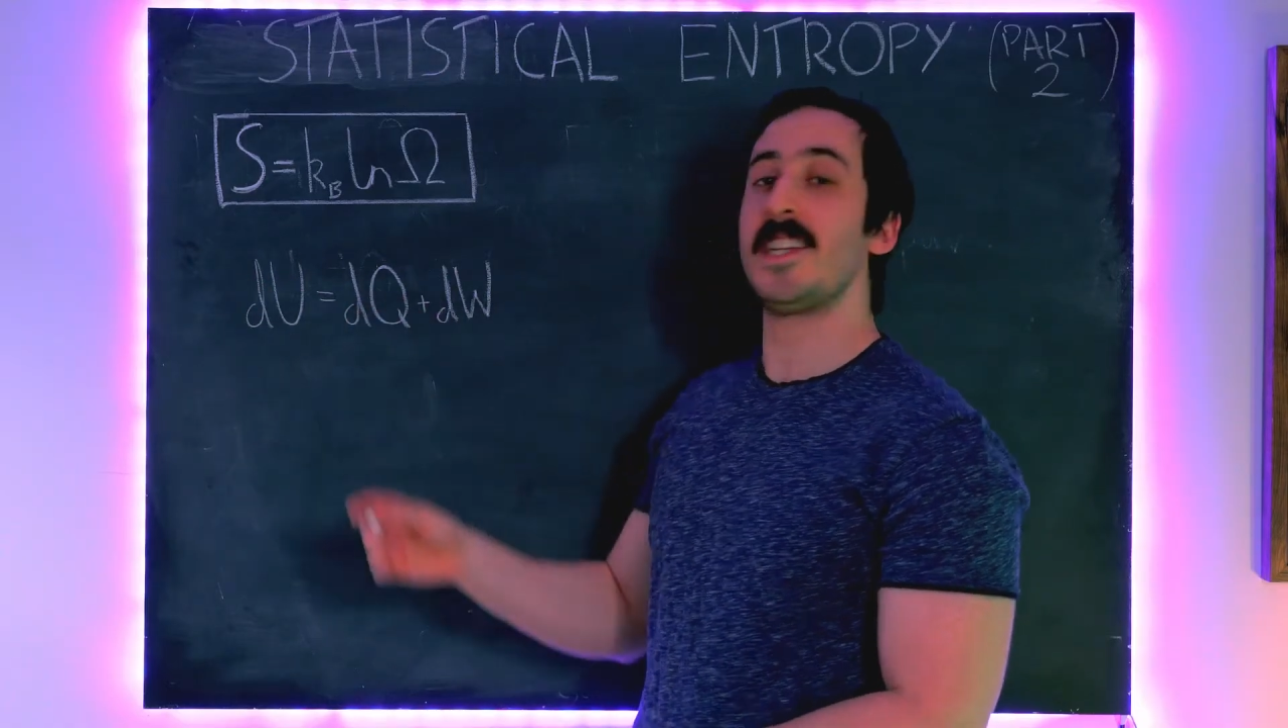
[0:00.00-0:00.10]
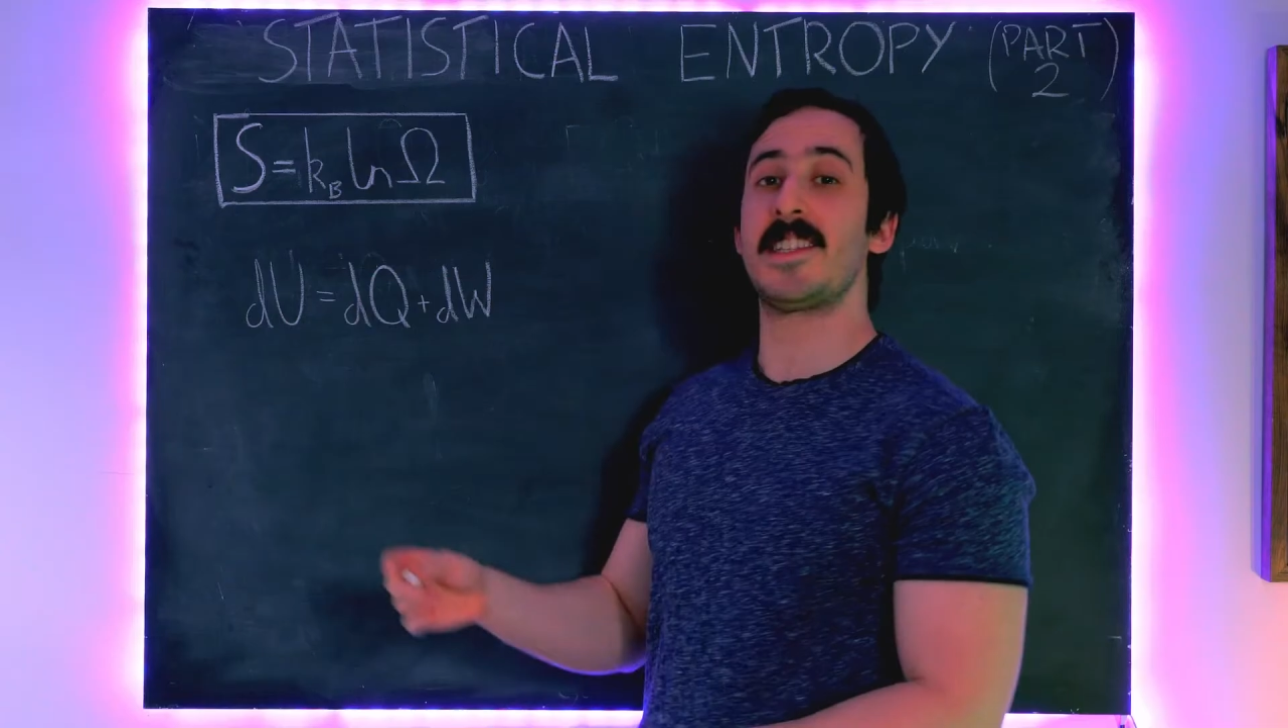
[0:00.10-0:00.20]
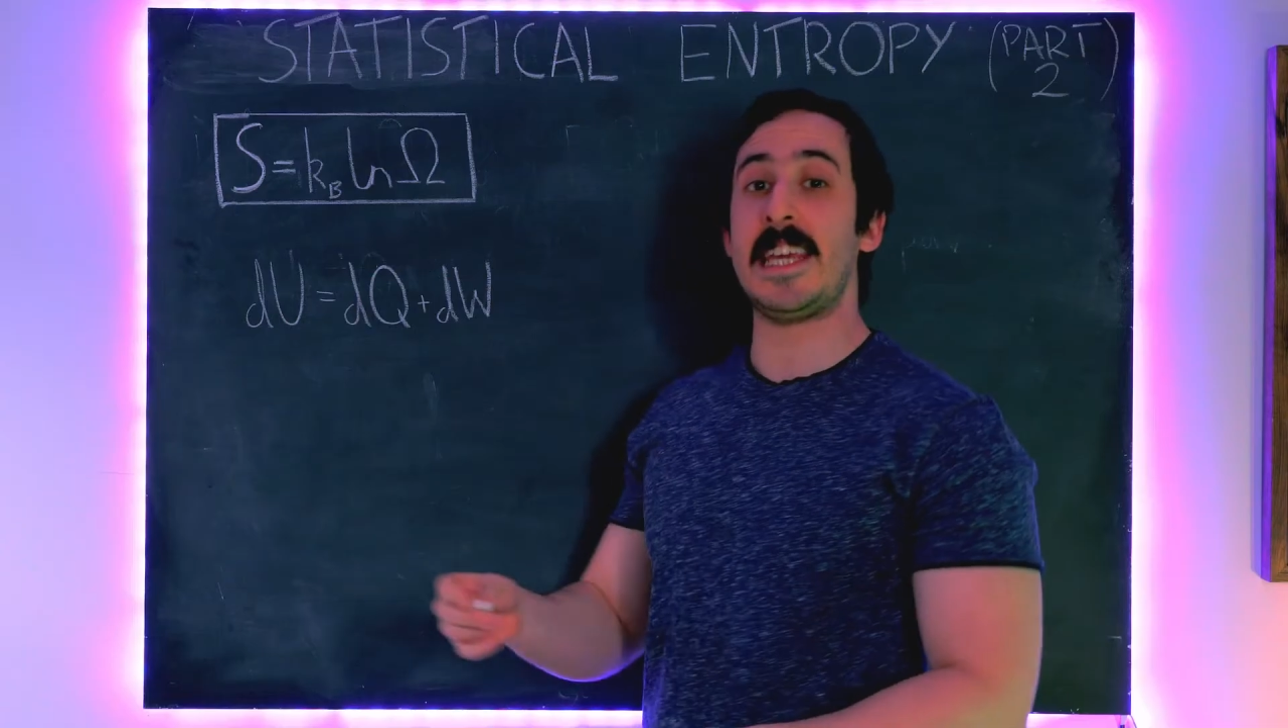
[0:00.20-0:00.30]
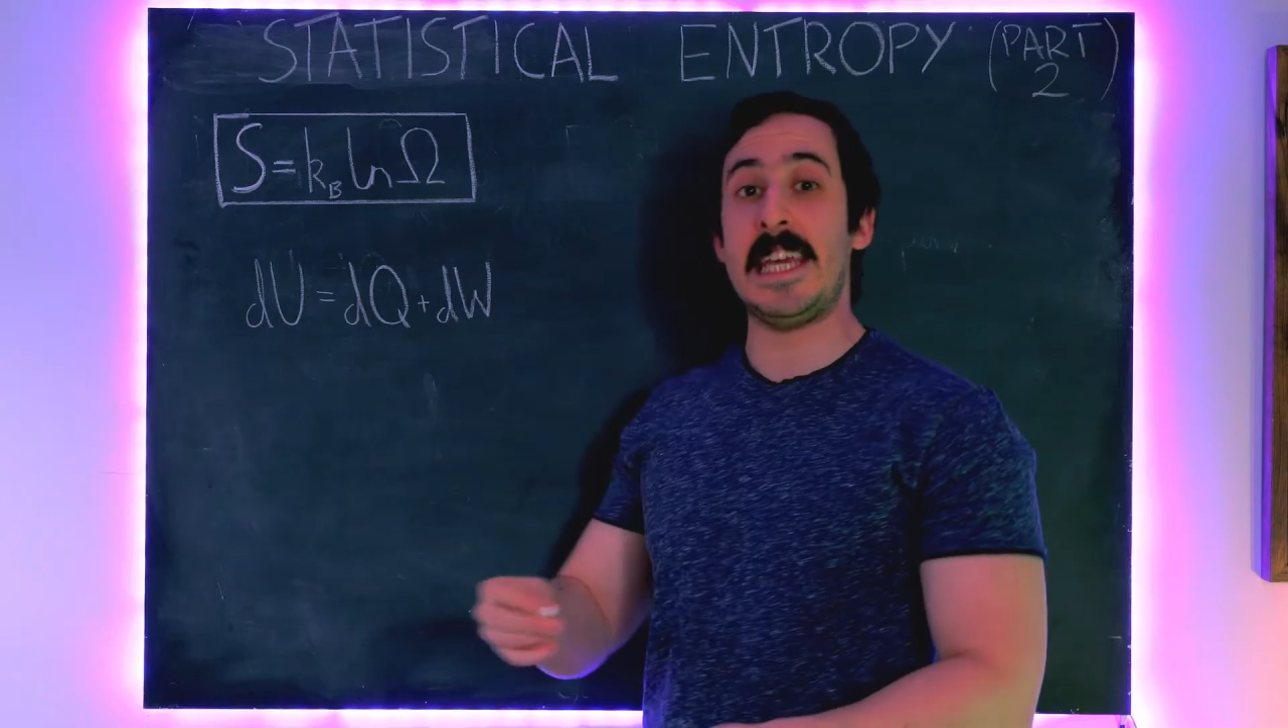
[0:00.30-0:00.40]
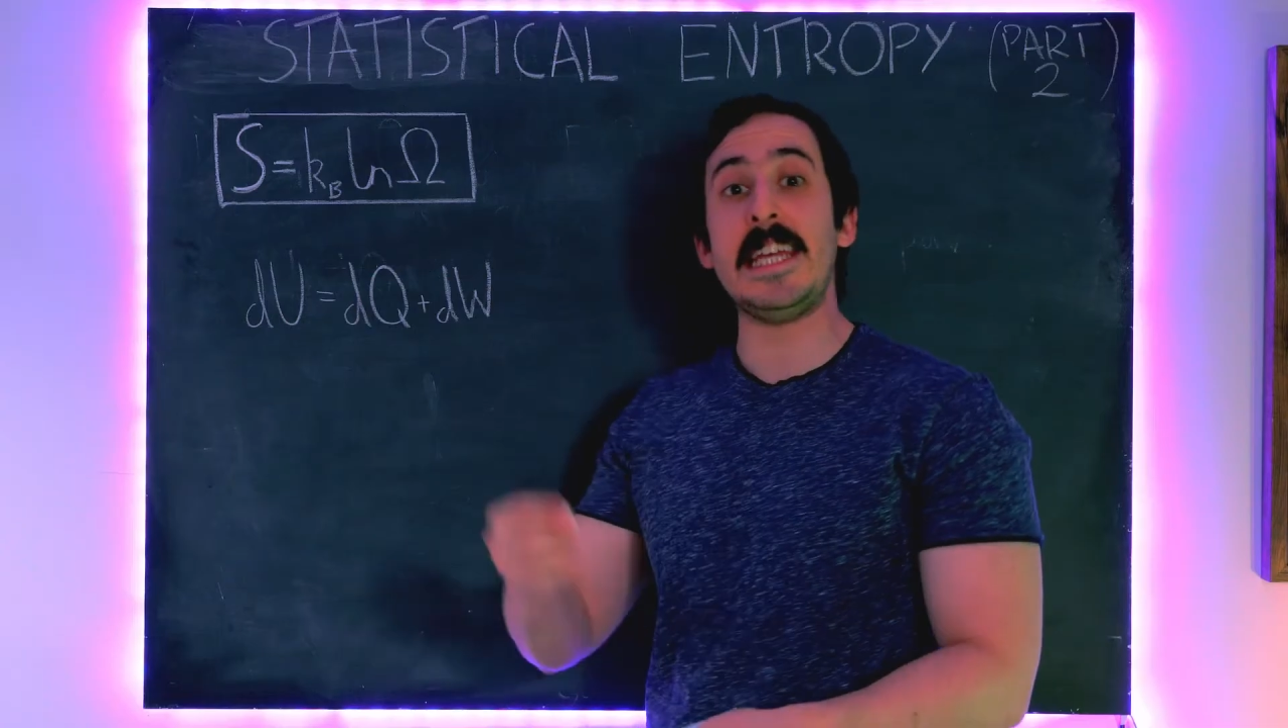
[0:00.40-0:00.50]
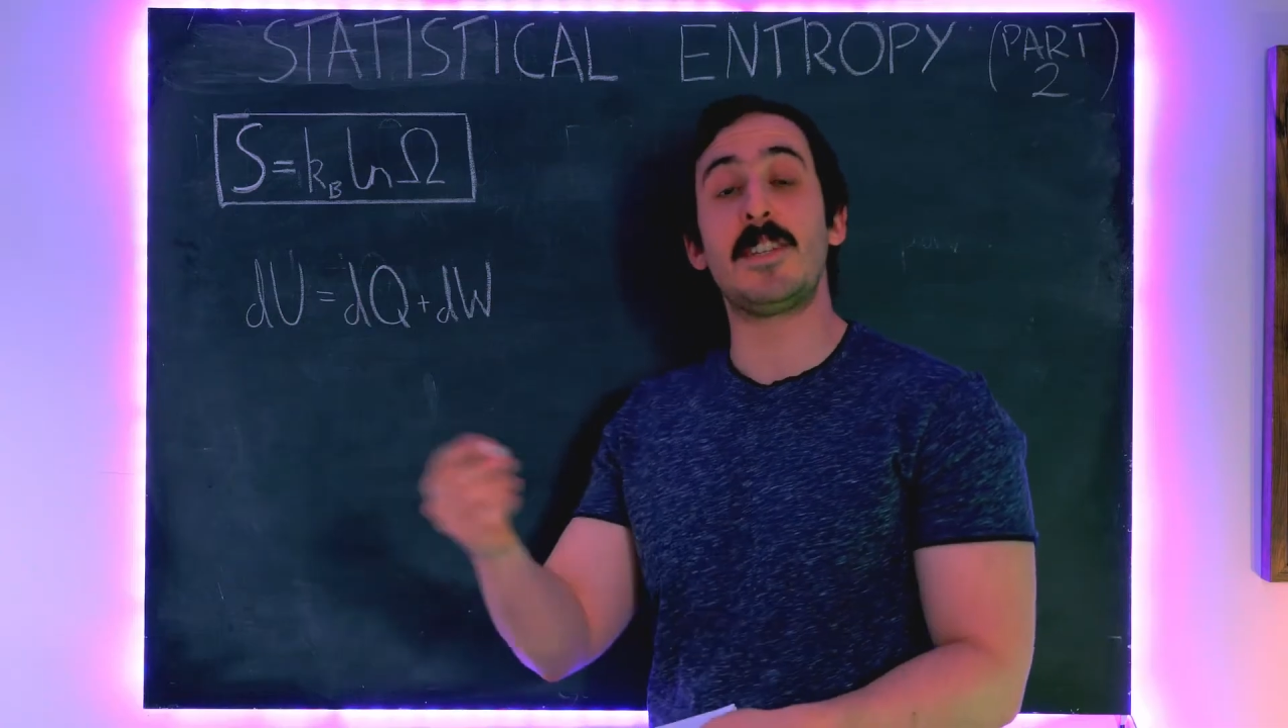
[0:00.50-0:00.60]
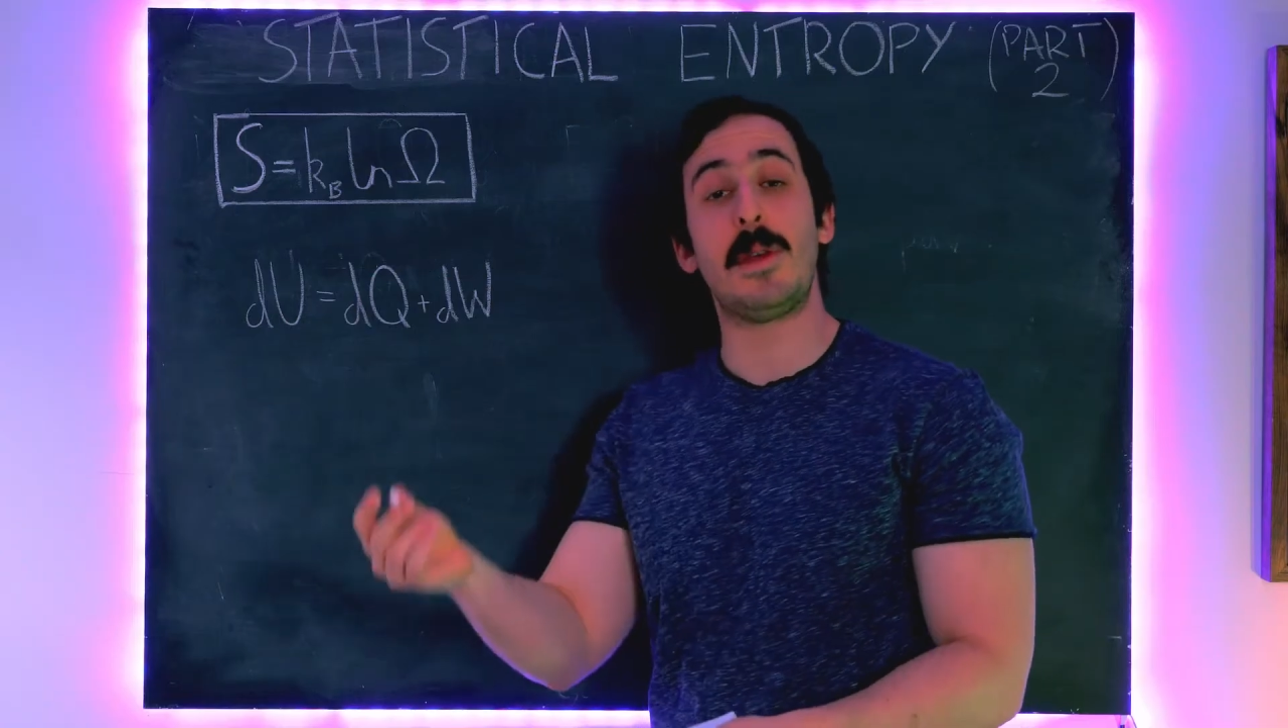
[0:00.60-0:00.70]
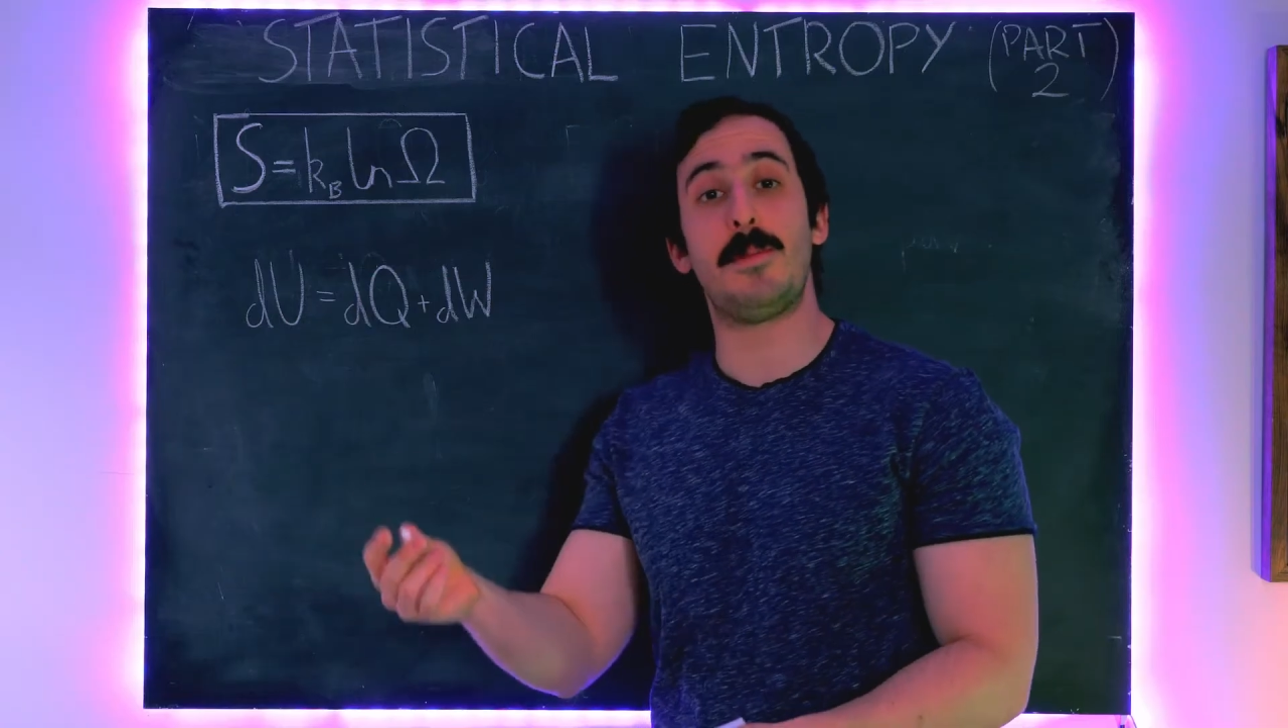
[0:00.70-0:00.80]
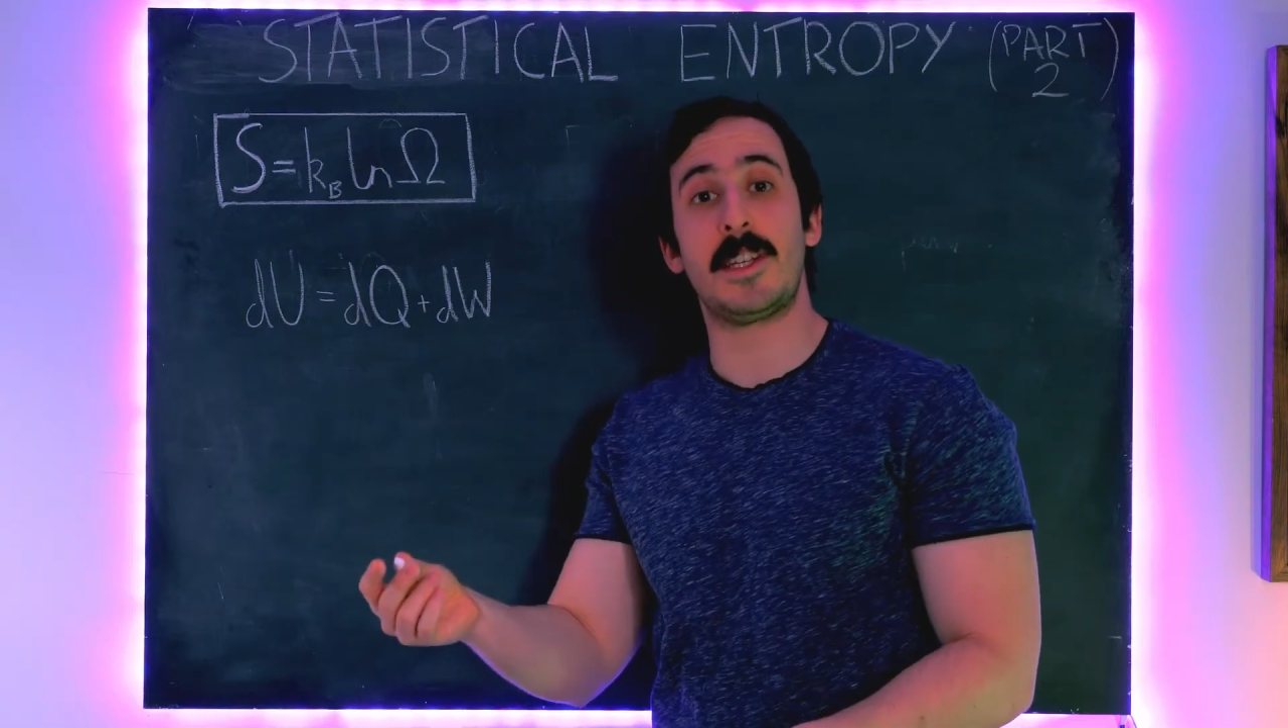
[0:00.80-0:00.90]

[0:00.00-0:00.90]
is the heat we